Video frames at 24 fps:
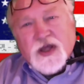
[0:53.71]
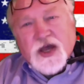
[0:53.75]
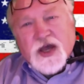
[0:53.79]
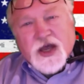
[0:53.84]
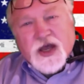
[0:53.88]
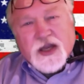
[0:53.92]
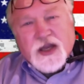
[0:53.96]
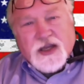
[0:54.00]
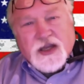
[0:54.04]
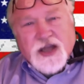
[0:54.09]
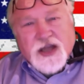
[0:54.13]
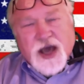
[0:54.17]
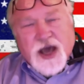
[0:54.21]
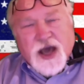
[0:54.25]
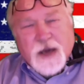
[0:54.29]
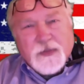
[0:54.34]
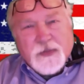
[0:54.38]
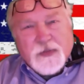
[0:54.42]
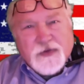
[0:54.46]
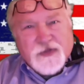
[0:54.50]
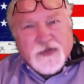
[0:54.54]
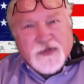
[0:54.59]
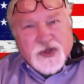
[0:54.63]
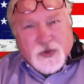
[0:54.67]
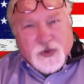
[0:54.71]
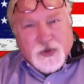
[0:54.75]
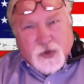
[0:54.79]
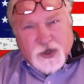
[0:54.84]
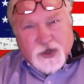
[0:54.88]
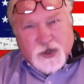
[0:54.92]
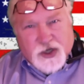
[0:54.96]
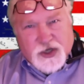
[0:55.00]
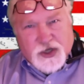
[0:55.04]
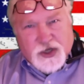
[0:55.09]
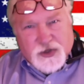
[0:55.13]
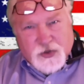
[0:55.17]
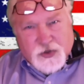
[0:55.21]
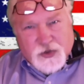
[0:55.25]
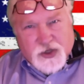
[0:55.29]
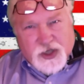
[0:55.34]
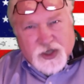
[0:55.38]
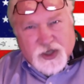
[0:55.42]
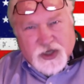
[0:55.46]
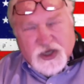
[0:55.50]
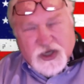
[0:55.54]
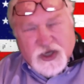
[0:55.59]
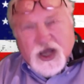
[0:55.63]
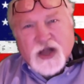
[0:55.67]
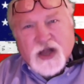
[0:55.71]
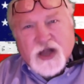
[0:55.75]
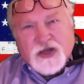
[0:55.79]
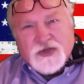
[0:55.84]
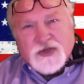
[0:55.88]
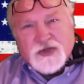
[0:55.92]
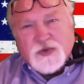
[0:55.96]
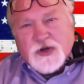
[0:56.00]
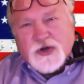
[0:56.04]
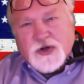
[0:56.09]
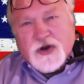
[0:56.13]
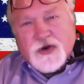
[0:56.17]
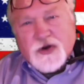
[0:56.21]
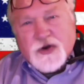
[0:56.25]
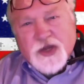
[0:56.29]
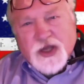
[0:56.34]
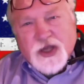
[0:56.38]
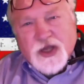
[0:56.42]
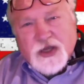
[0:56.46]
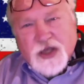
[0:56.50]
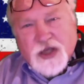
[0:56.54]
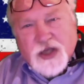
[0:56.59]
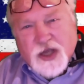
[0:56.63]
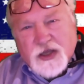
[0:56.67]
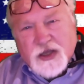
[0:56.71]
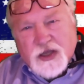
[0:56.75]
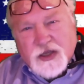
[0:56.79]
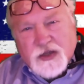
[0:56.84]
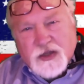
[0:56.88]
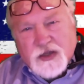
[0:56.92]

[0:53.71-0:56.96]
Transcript: on top of the $20 trillion we're already in debt,